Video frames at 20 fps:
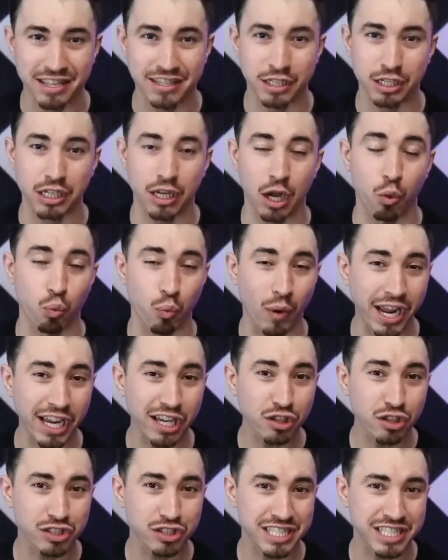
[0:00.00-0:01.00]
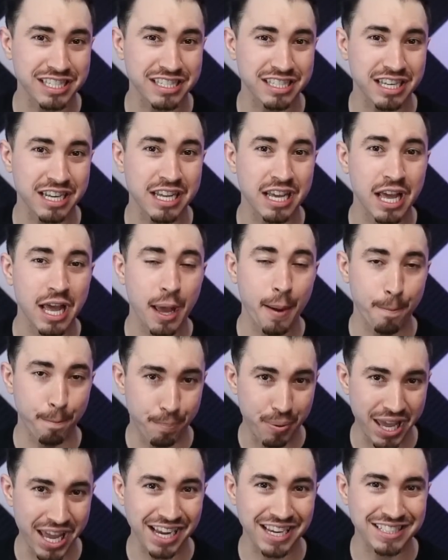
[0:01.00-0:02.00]
the regular season
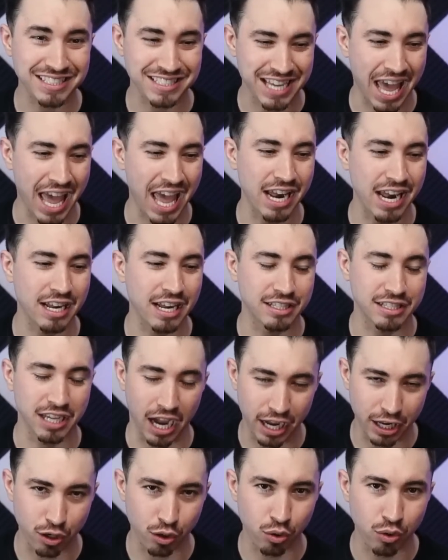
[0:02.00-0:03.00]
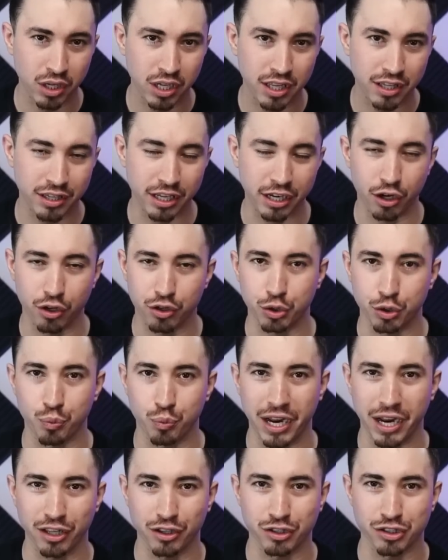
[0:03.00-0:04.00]
Big Ten title. They are the
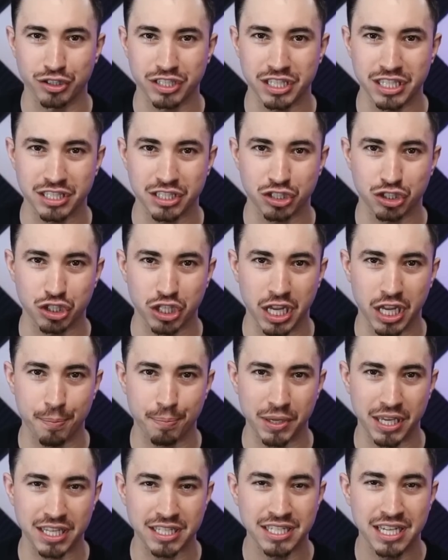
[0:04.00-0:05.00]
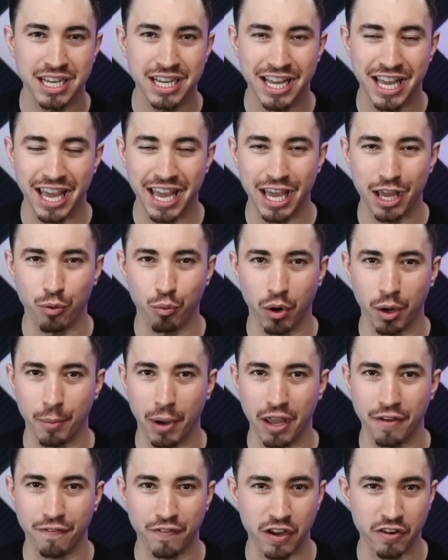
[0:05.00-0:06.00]
regular season champions. And one of
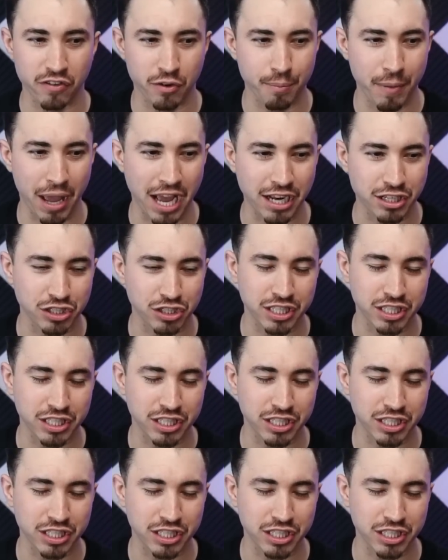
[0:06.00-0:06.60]
my favorite matches